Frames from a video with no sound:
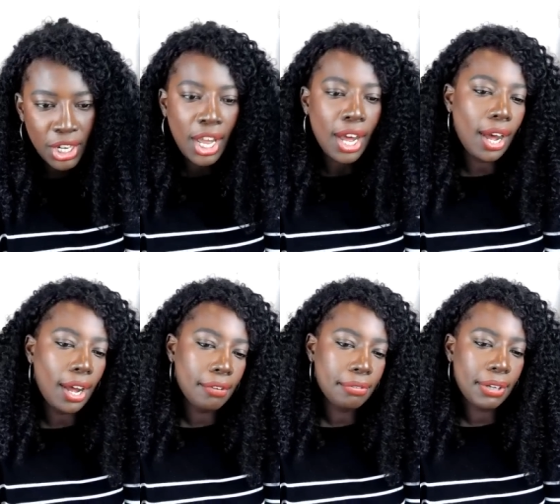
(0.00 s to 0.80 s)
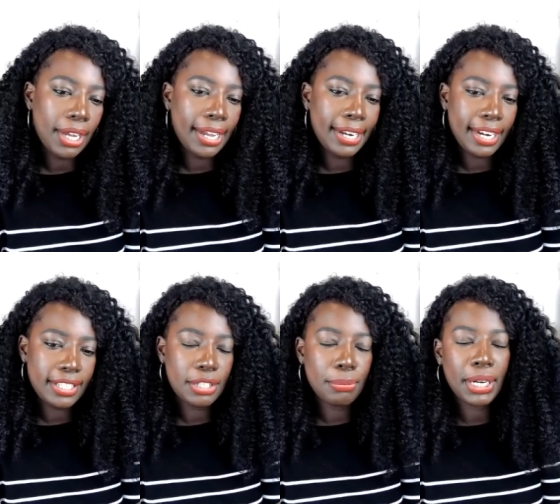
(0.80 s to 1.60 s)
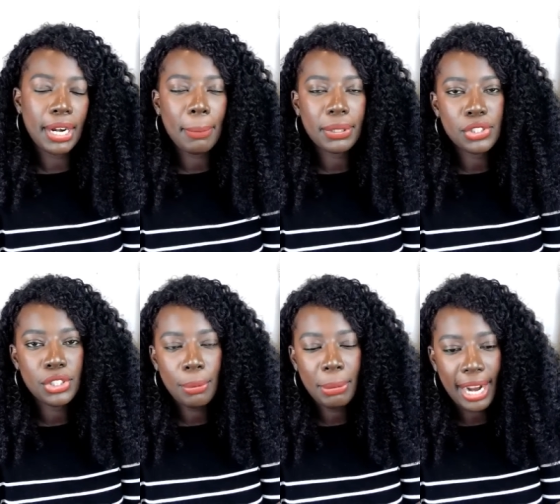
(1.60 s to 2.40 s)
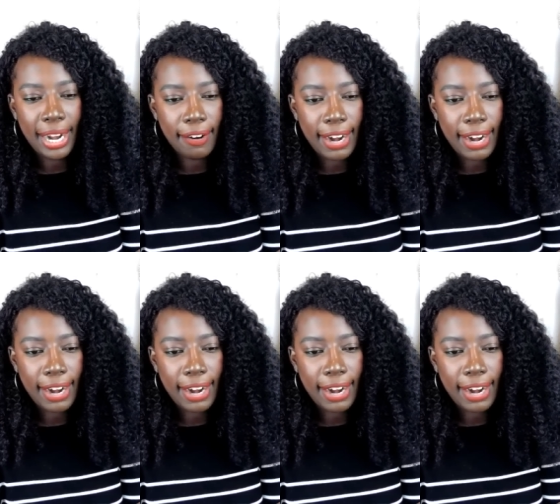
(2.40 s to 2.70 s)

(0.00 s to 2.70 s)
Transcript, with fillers: of uh, Nancy to bring it up on the show, but I digress.